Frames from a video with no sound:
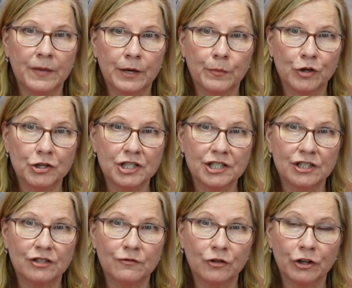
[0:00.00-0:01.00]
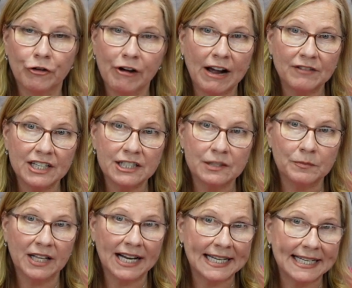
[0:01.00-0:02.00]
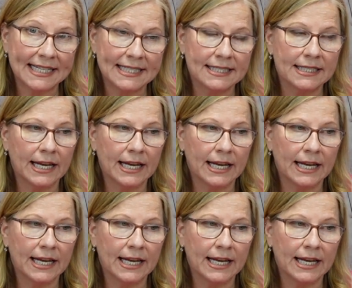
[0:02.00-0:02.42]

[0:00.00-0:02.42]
make purchases for your crafting supply needs.